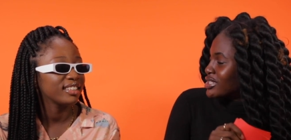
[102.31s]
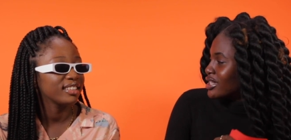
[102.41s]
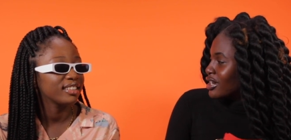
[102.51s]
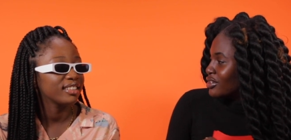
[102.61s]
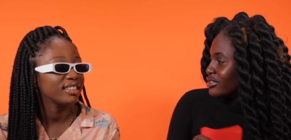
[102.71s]
Speaker 1: your
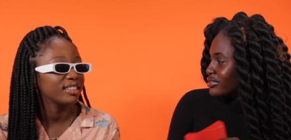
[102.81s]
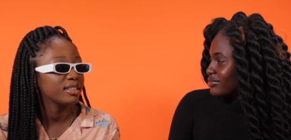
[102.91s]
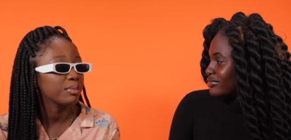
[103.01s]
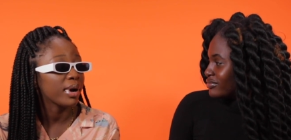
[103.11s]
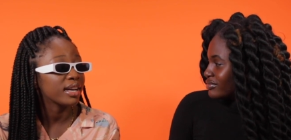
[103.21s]
style.
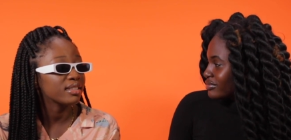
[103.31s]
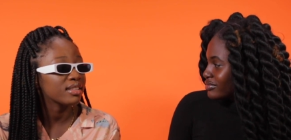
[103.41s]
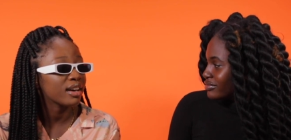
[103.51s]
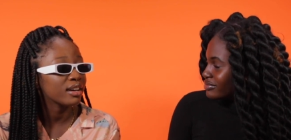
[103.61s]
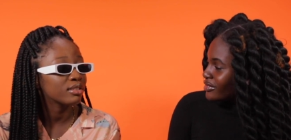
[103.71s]
Speaker 2: My
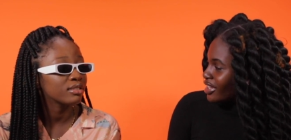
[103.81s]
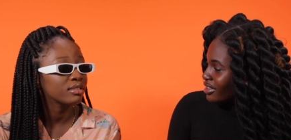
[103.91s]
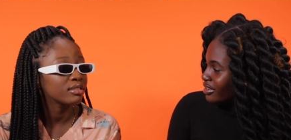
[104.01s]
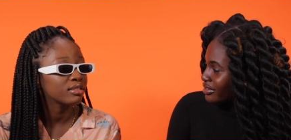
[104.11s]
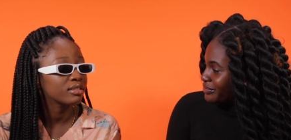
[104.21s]
style?
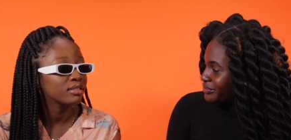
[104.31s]
Yeah.